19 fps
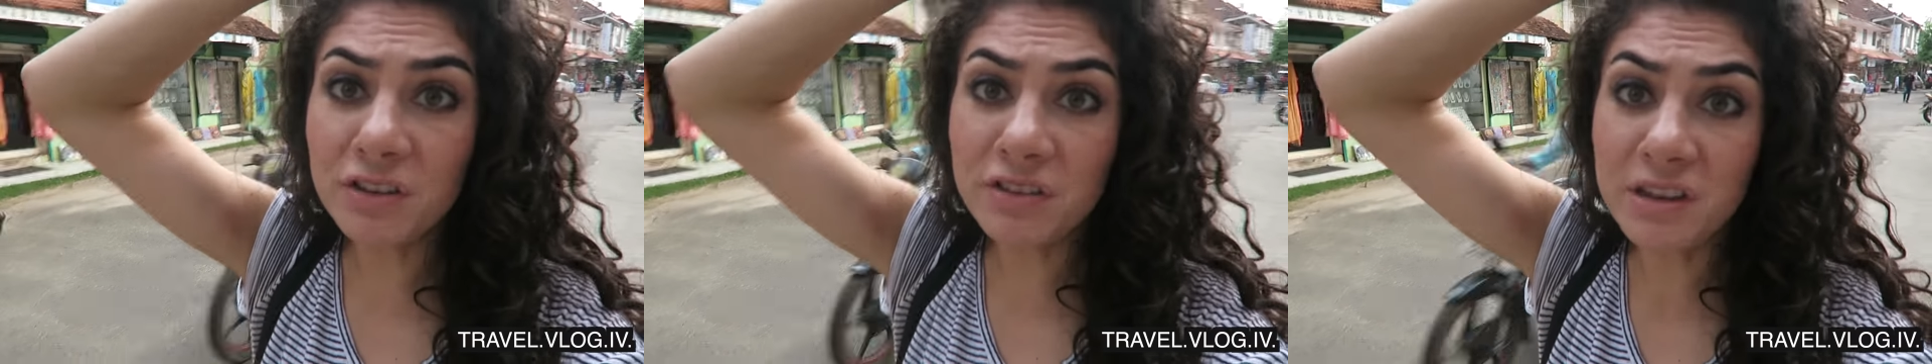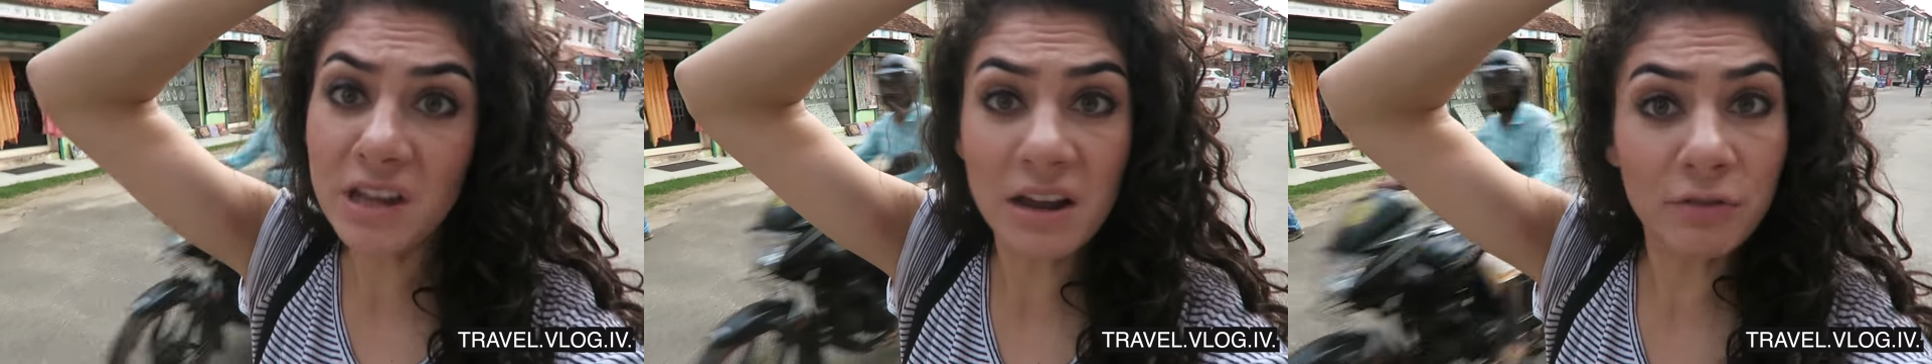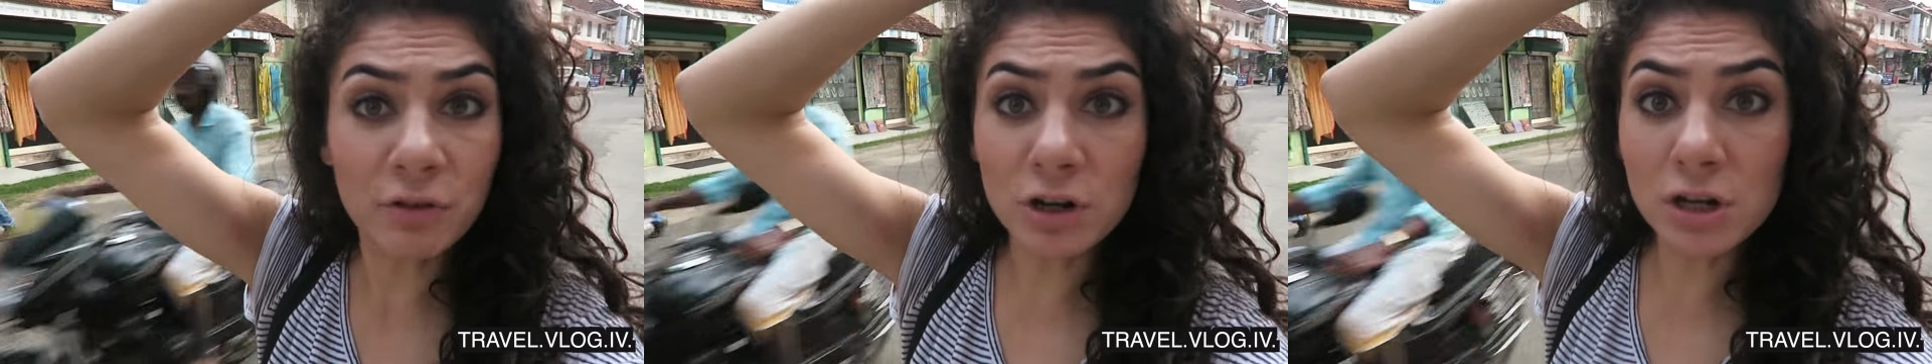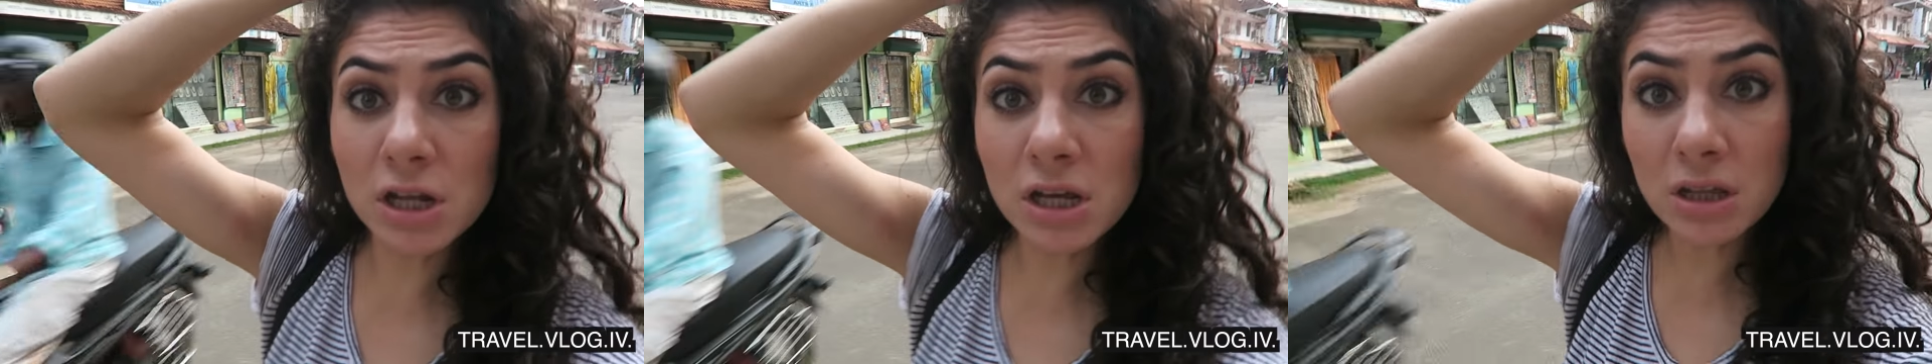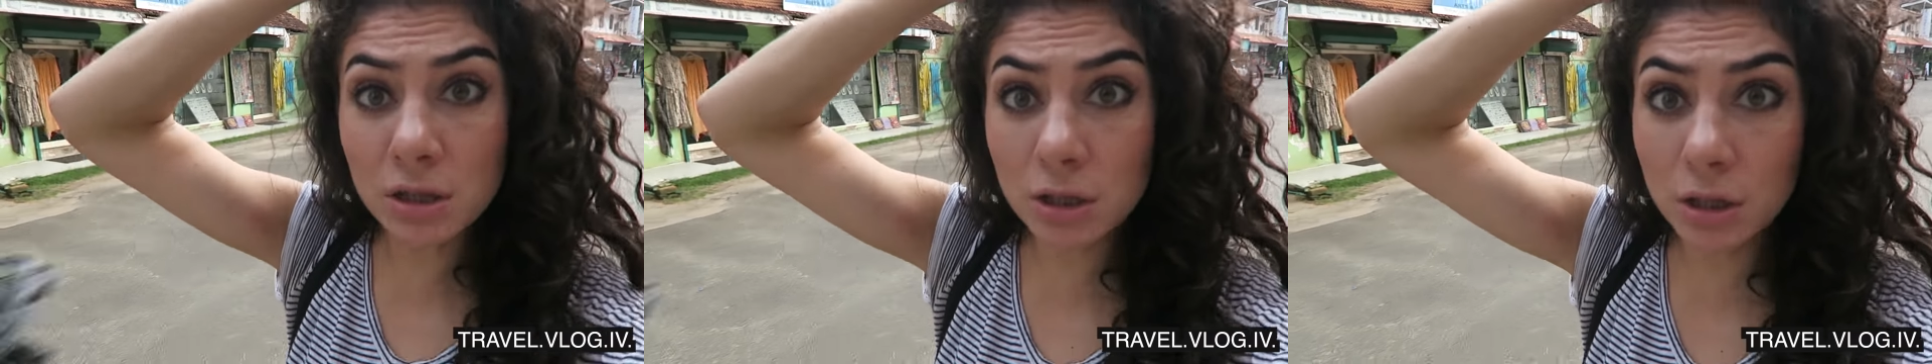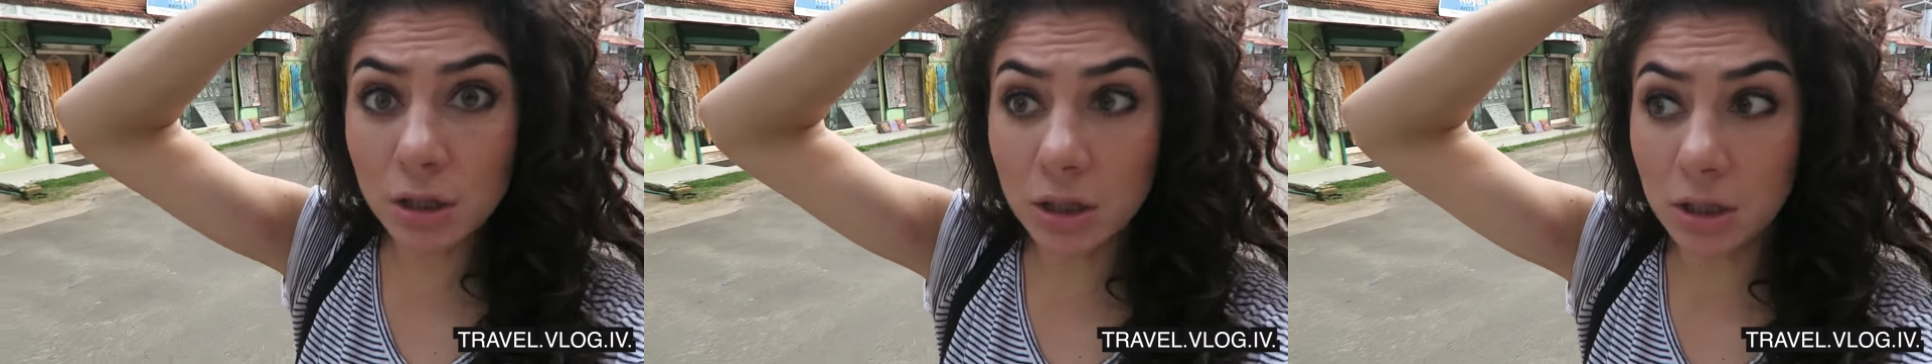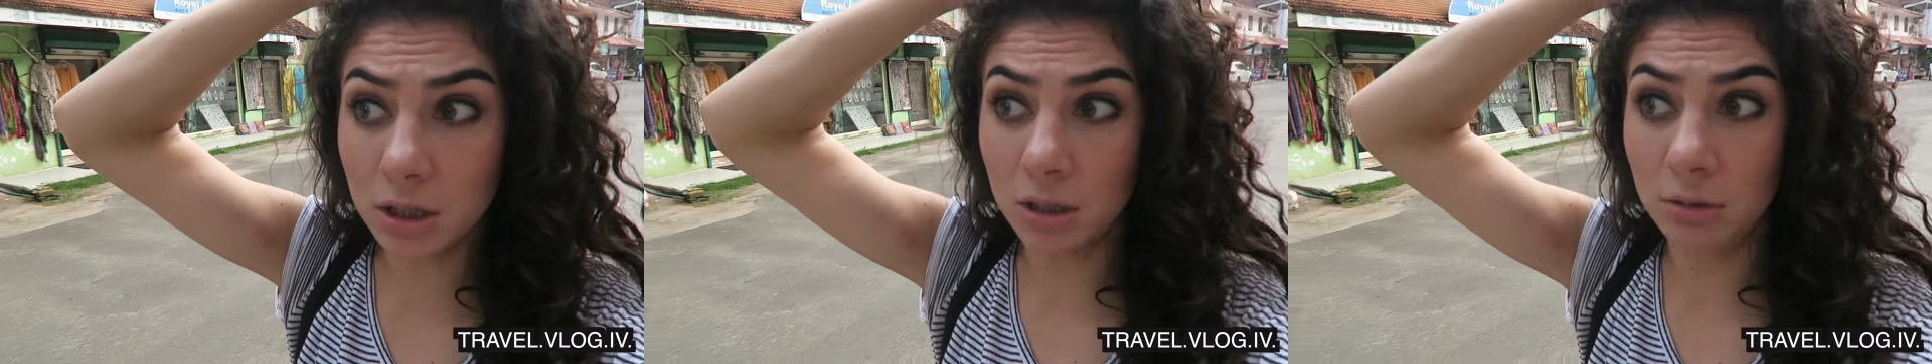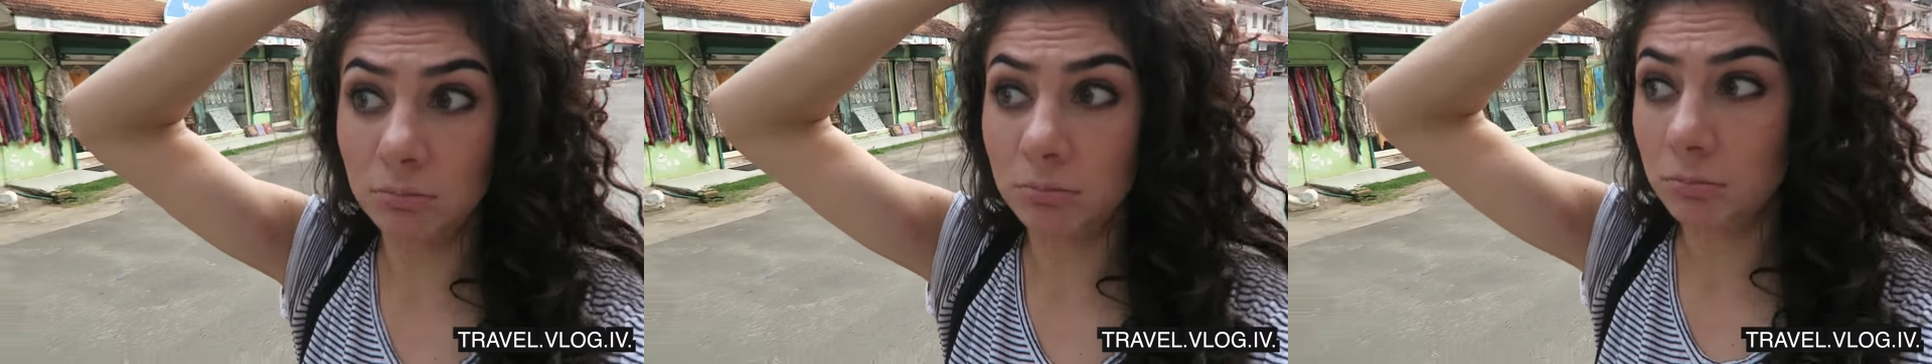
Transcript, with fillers: is never that good.